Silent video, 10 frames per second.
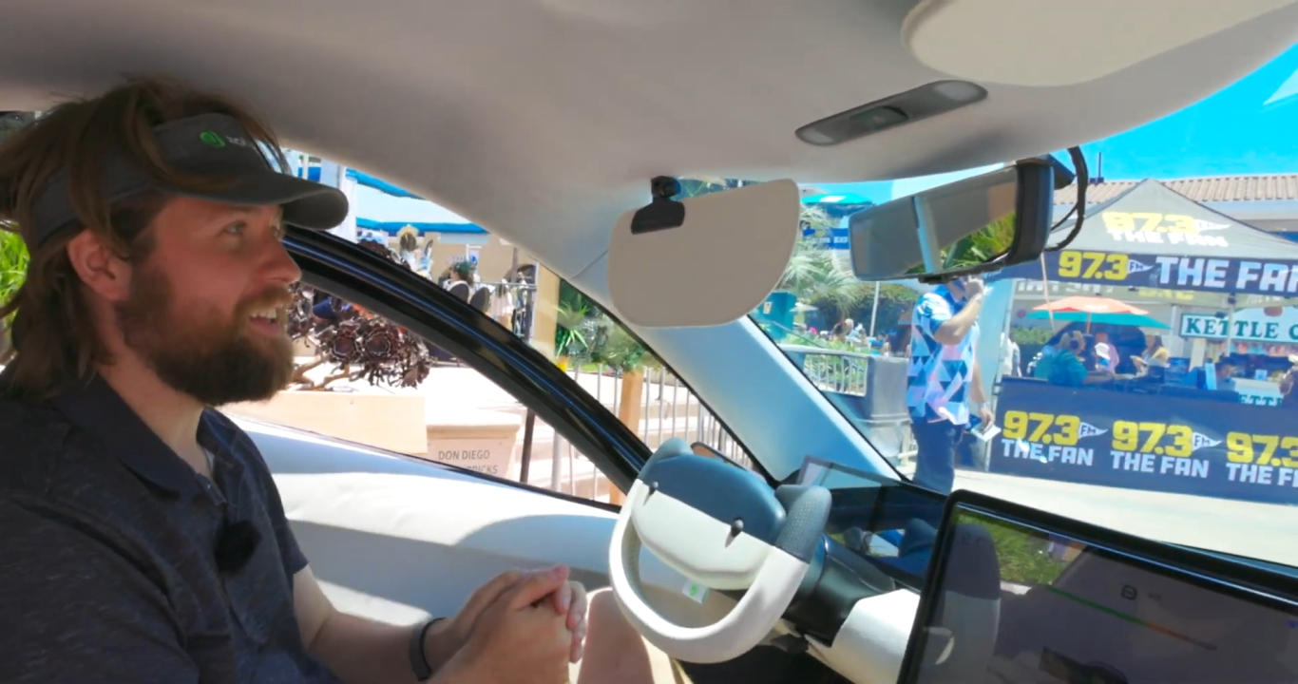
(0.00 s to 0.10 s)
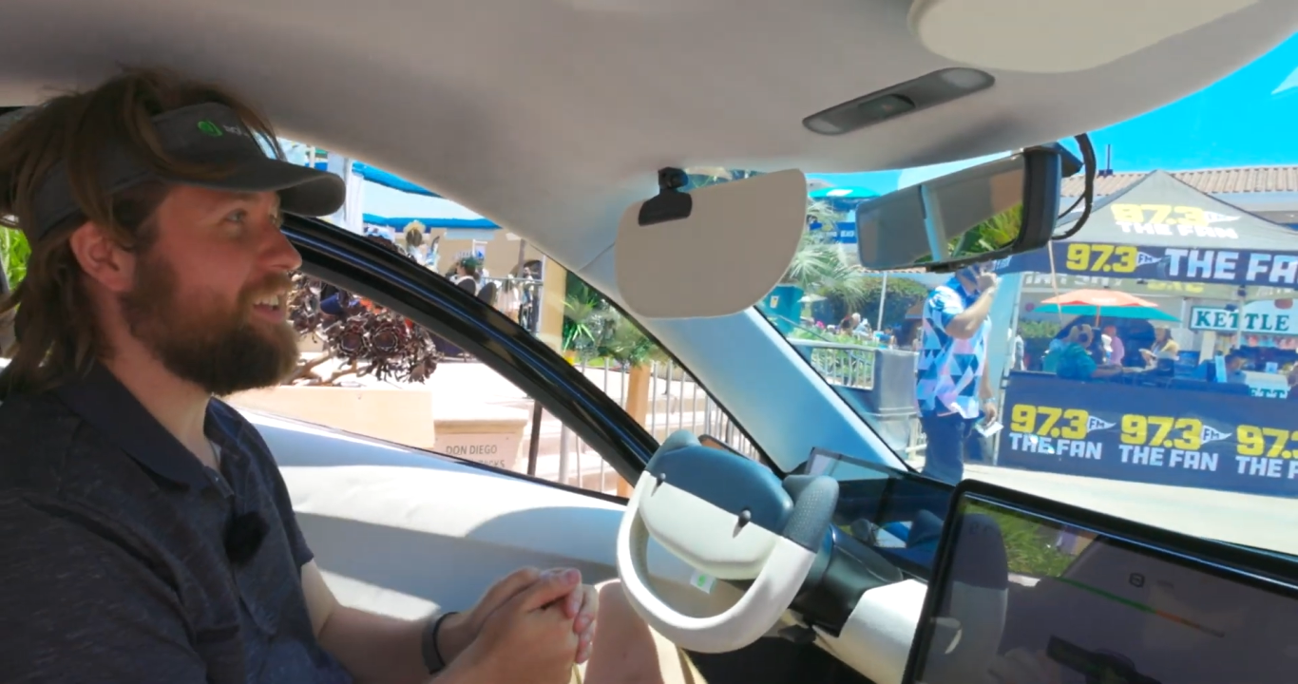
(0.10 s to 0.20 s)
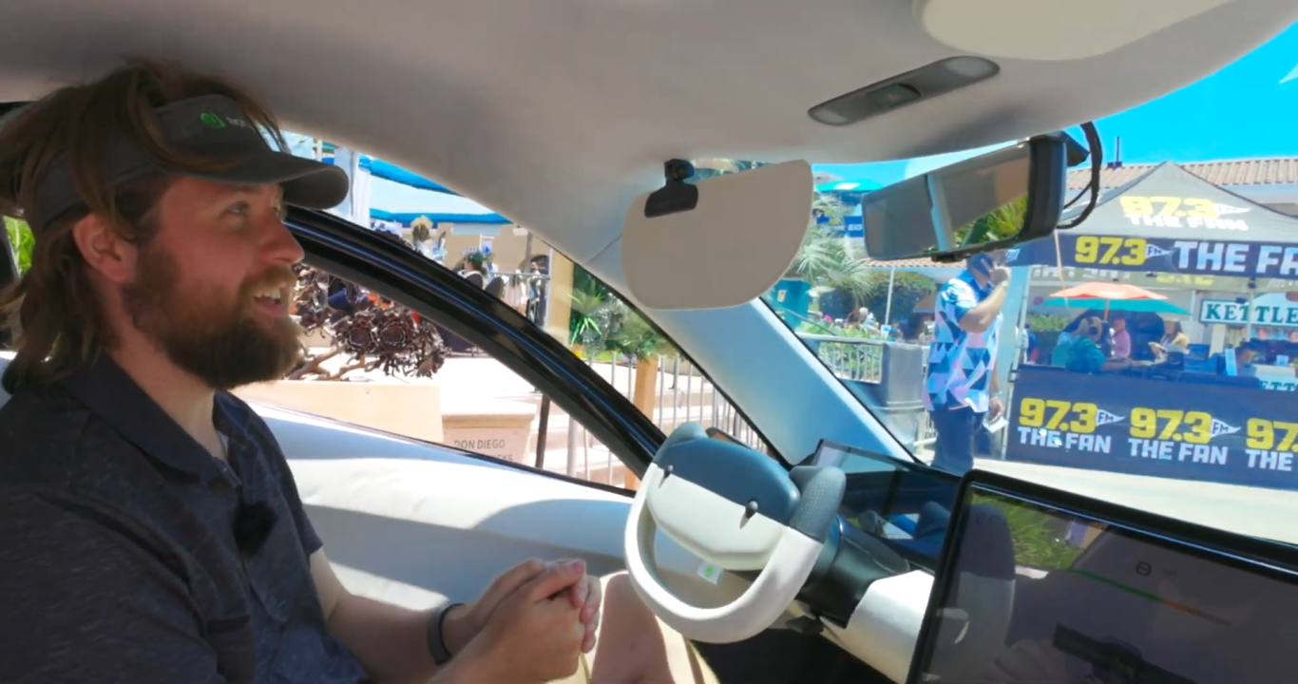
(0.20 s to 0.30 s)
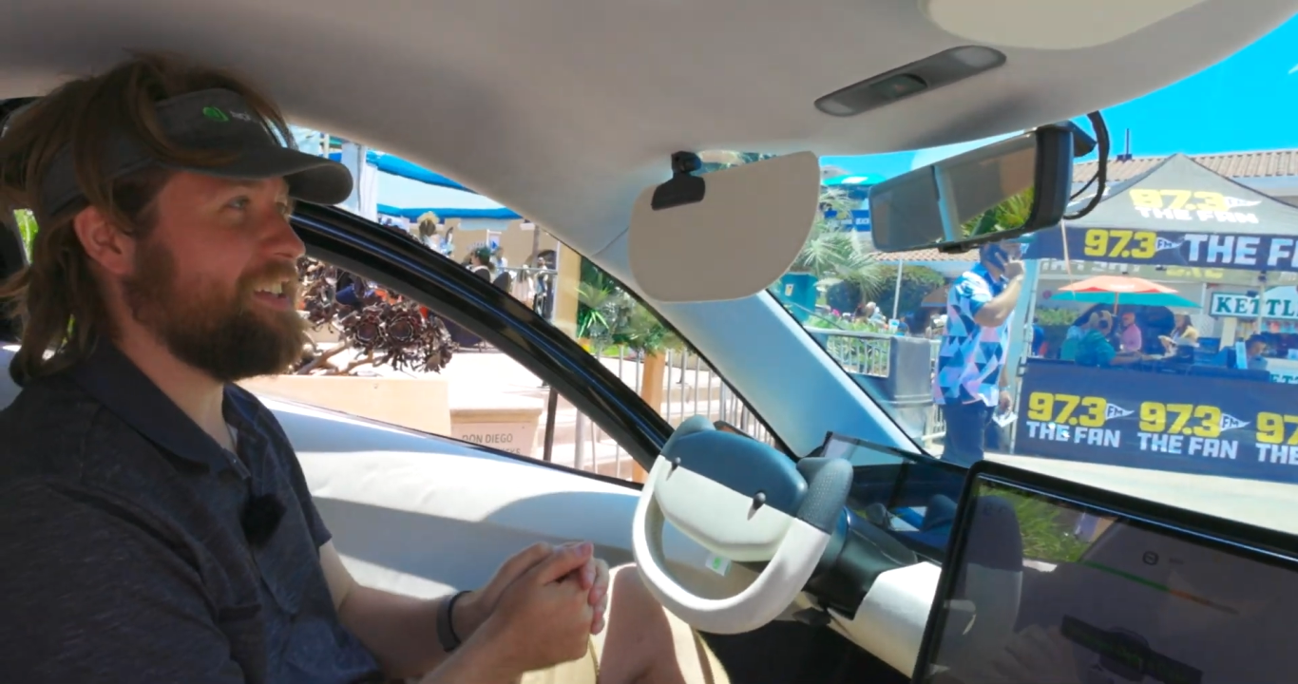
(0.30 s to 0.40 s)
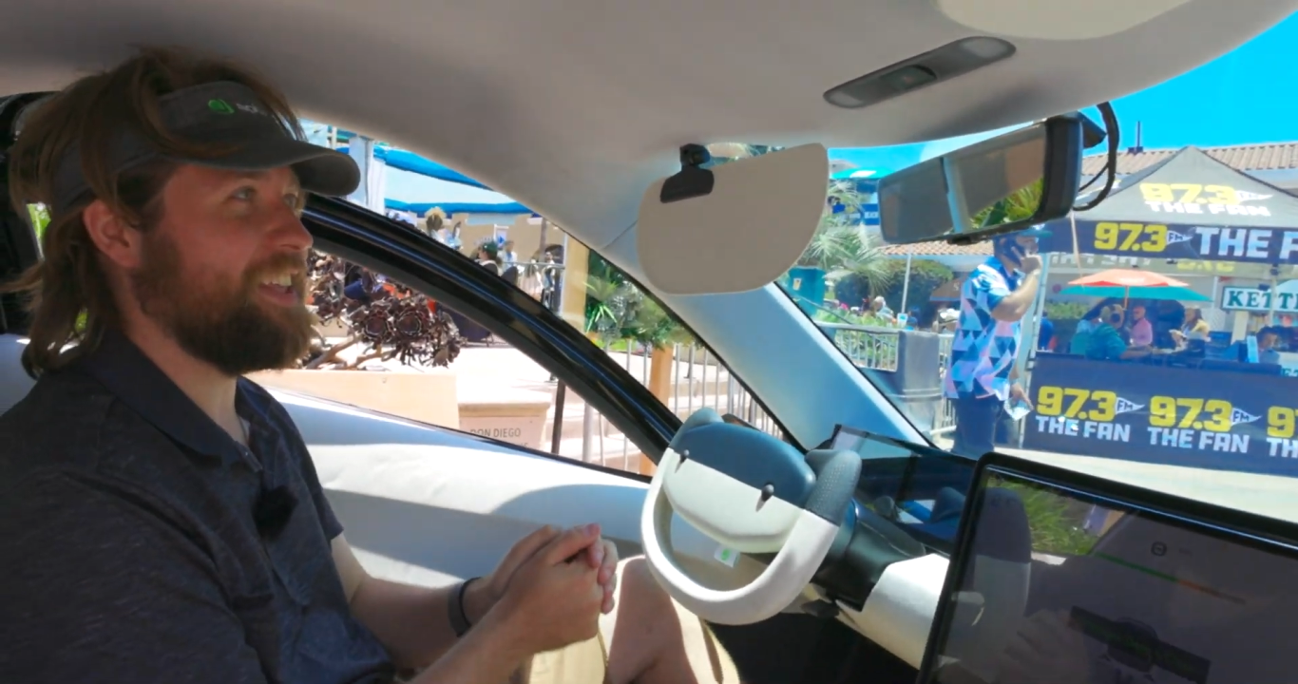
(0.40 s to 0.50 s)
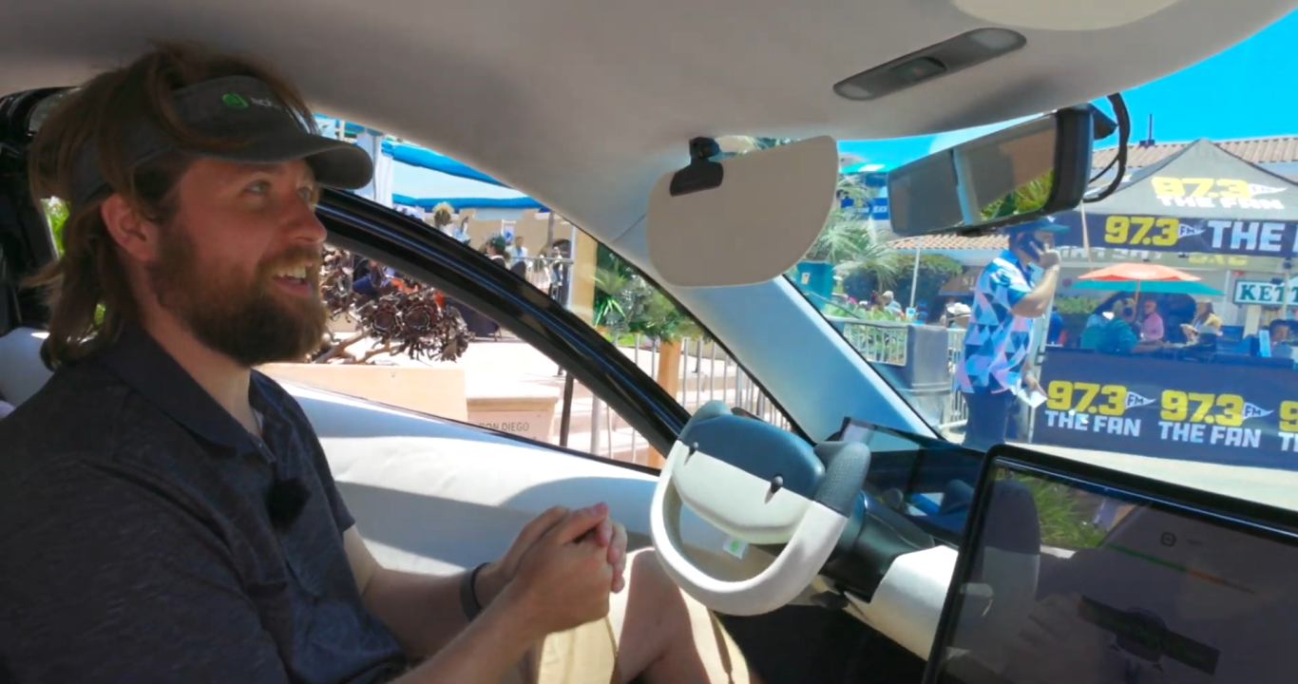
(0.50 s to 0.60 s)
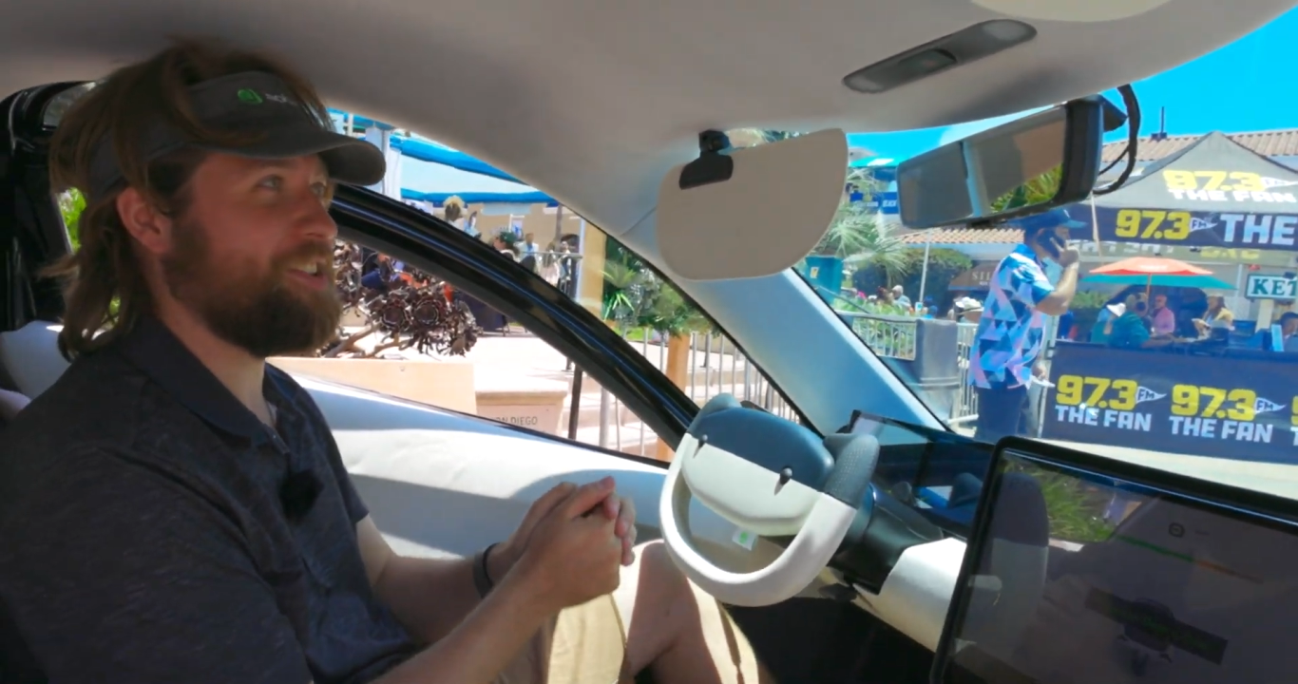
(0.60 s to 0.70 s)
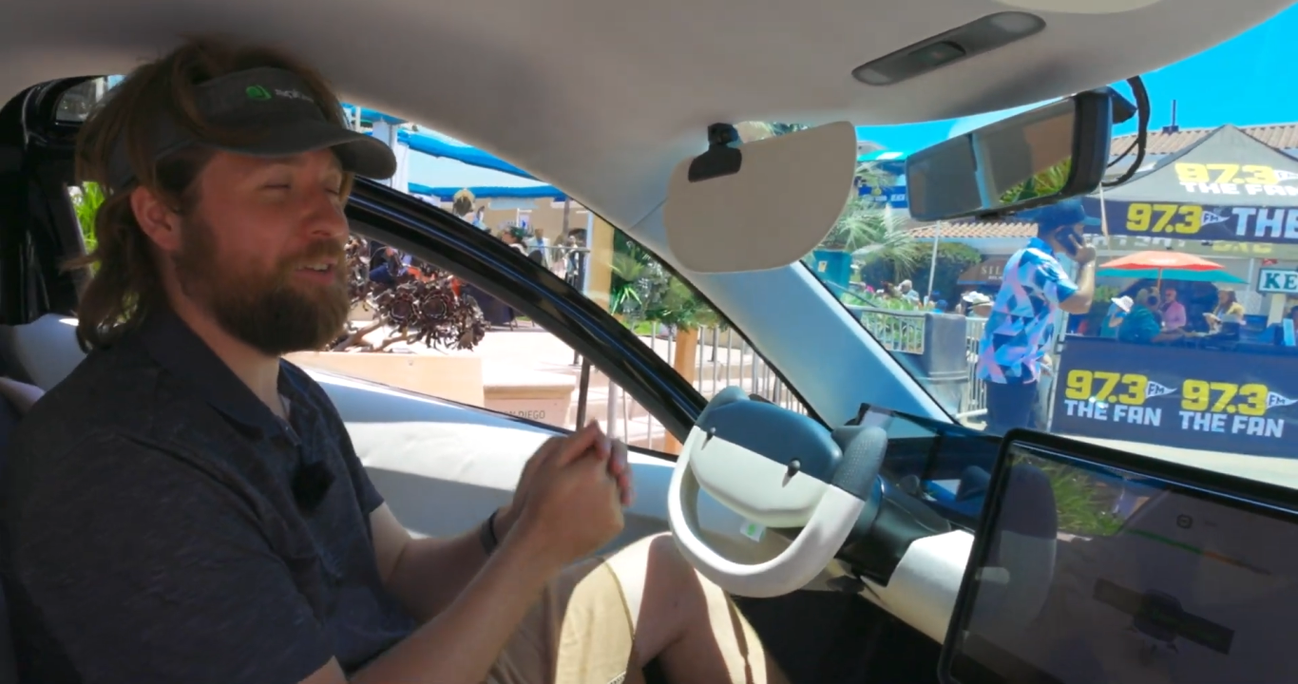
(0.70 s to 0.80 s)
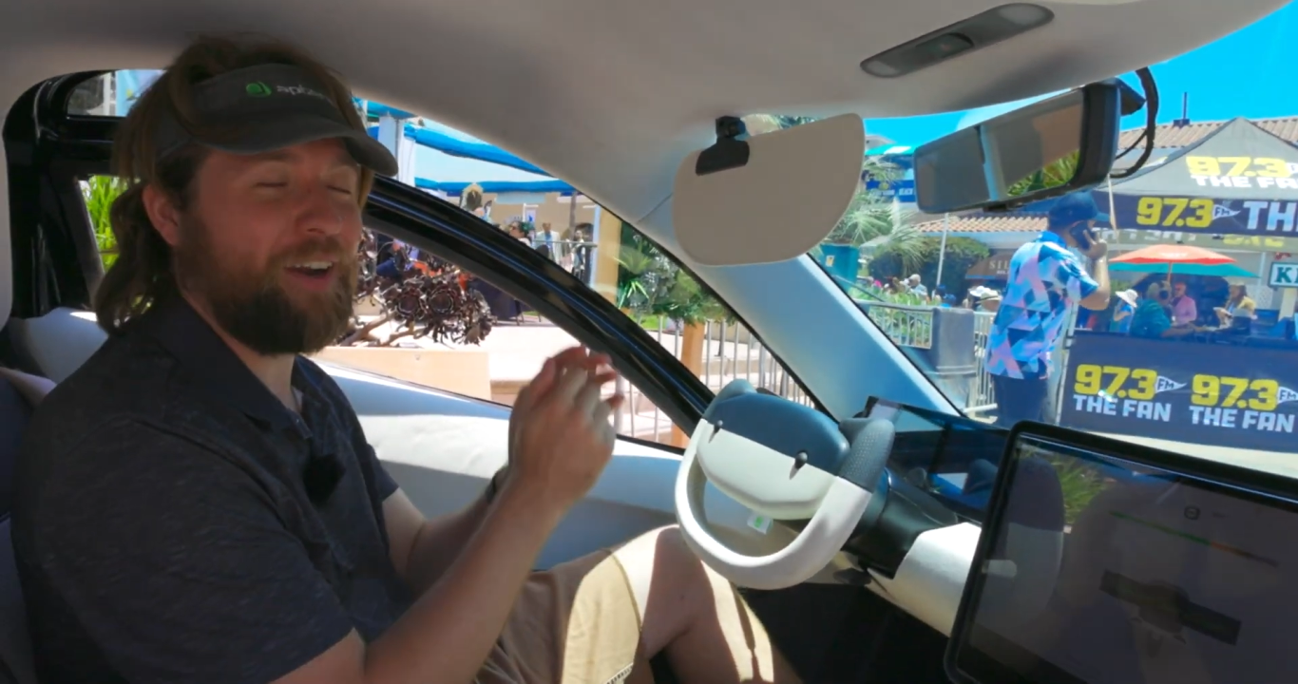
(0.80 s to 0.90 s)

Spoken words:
These things are